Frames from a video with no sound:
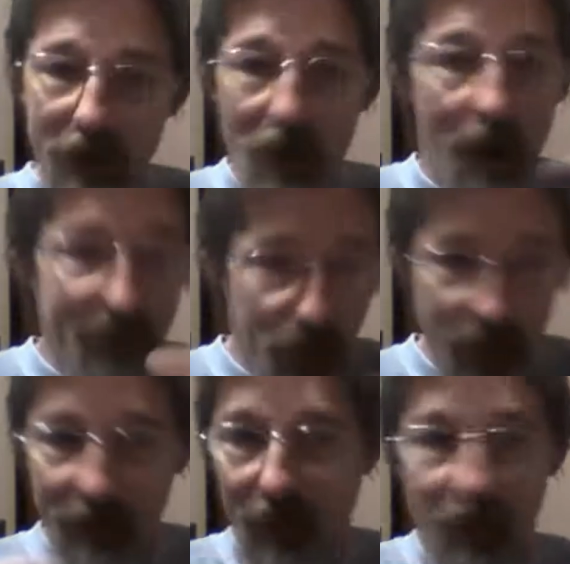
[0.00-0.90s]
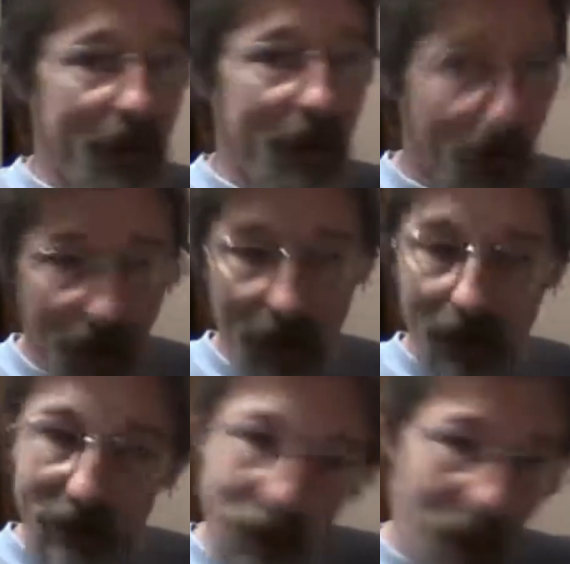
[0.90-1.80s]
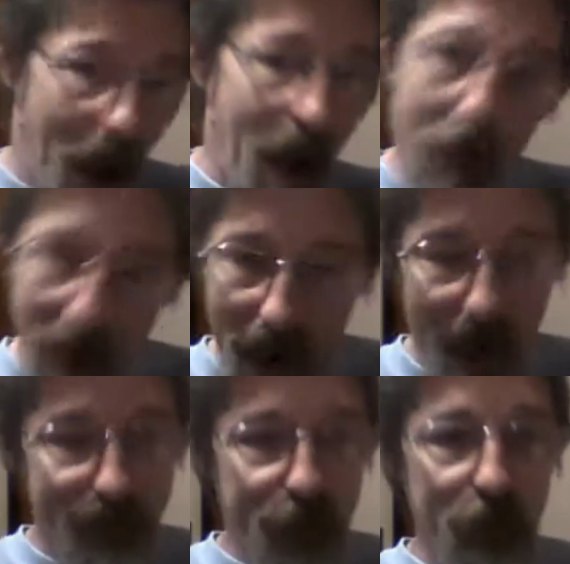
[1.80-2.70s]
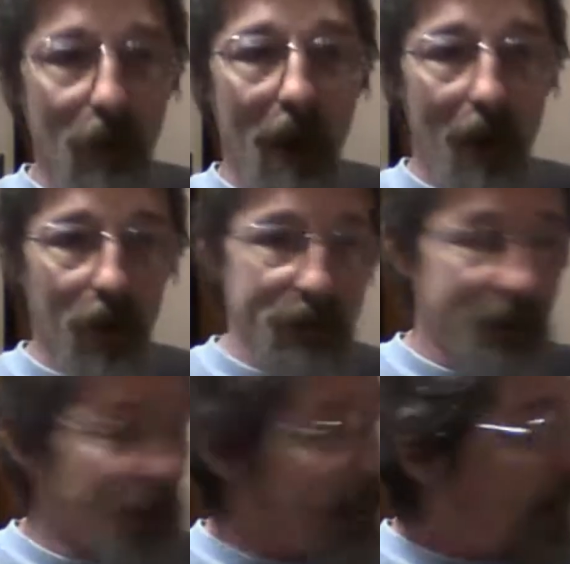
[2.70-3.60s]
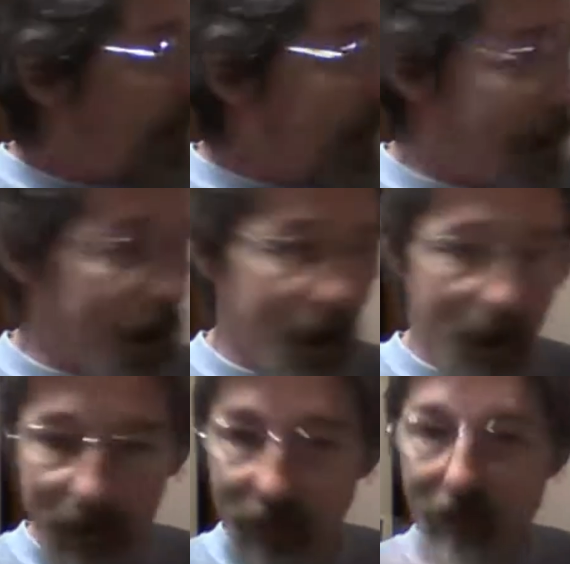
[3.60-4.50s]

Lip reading: coffee with me right here for an hour and a half, 2 hours, and